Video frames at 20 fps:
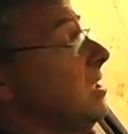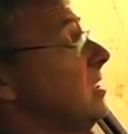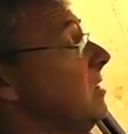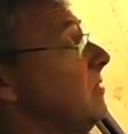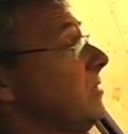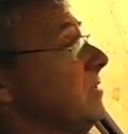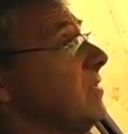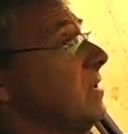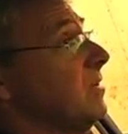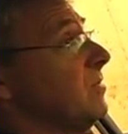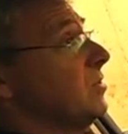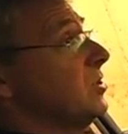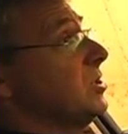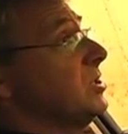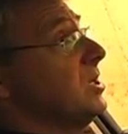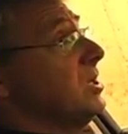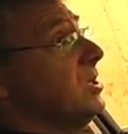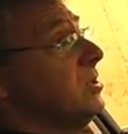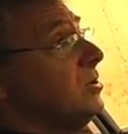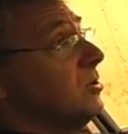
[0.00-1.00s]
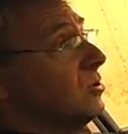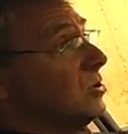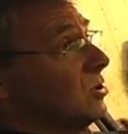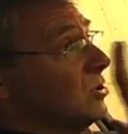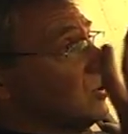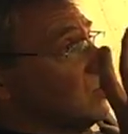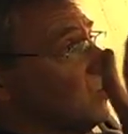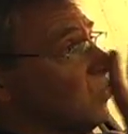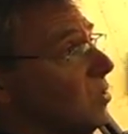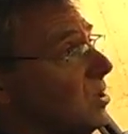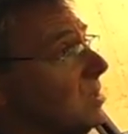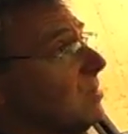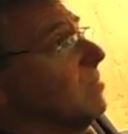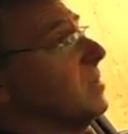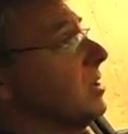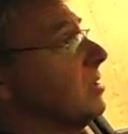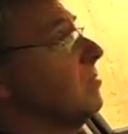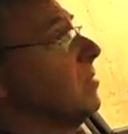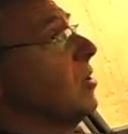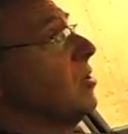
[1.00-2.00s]
that we've ever seen uses one
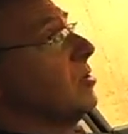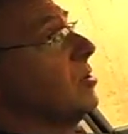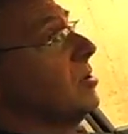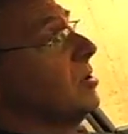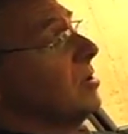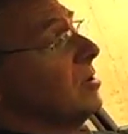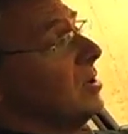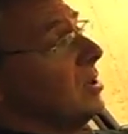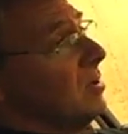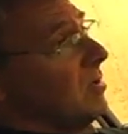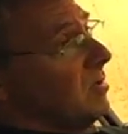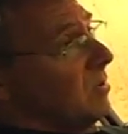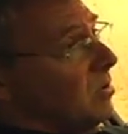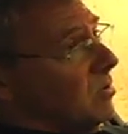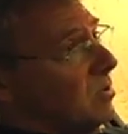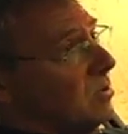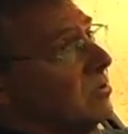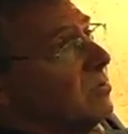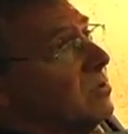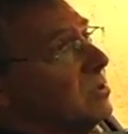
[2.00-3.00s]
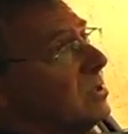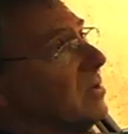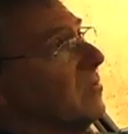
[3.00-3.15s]
big motor going through a